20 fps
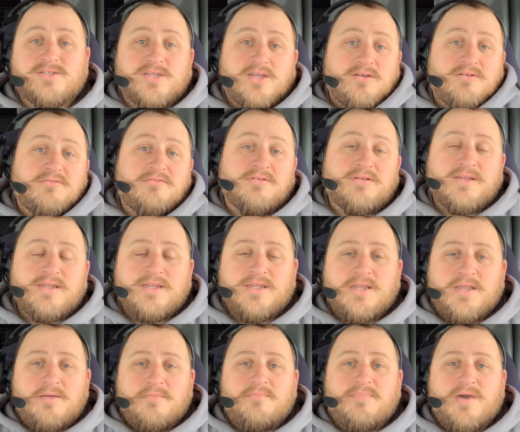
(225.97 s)
So,
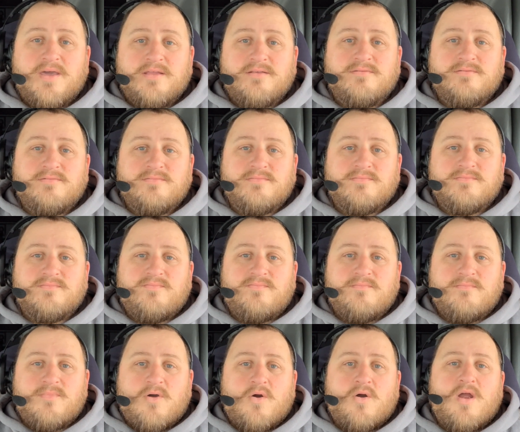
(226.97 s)
but
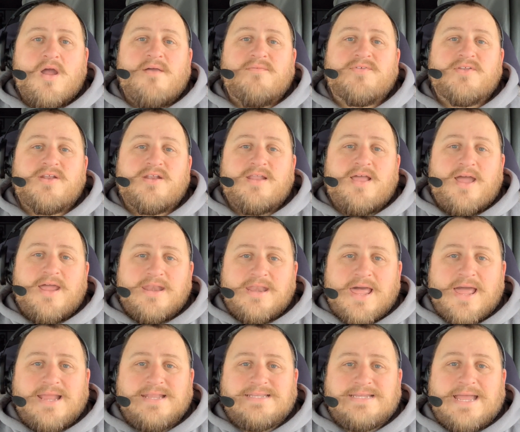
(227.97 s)
more often than not,
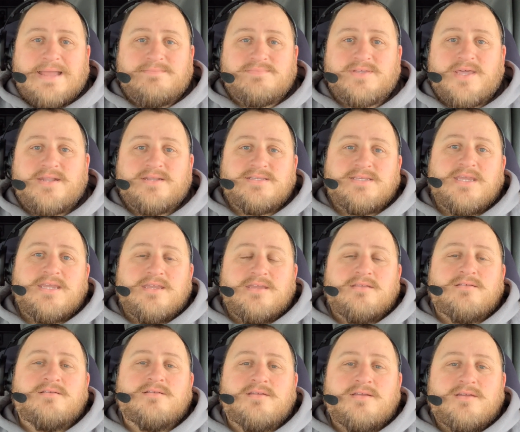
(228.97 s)
9 times out of
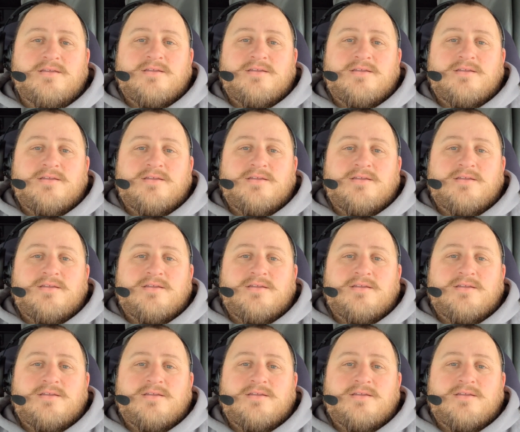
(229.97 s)
10,